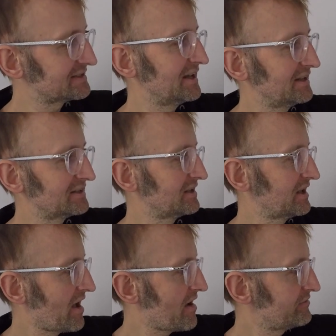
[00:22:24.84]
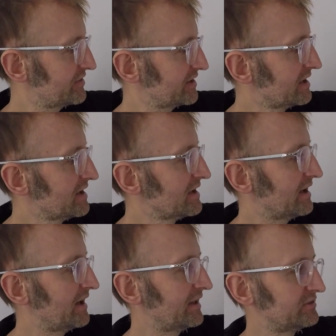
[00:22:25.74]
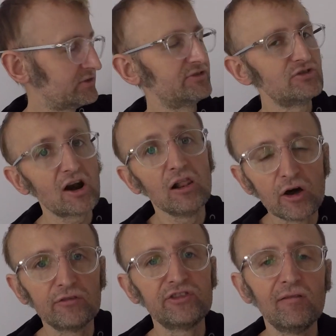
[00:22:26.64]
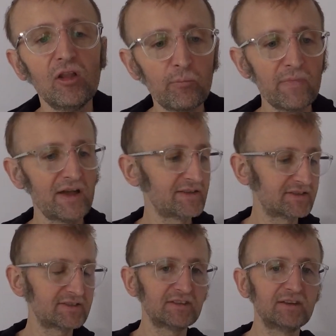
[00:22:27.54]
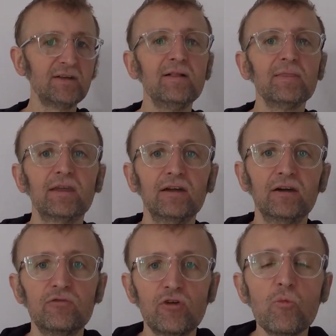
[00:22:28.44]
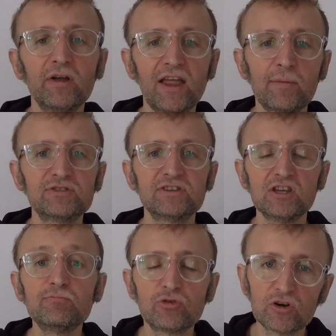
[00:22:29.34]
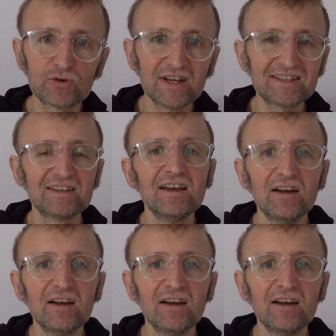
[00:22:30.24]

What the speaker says: and everything. There are a lot of developments of open apps in progress.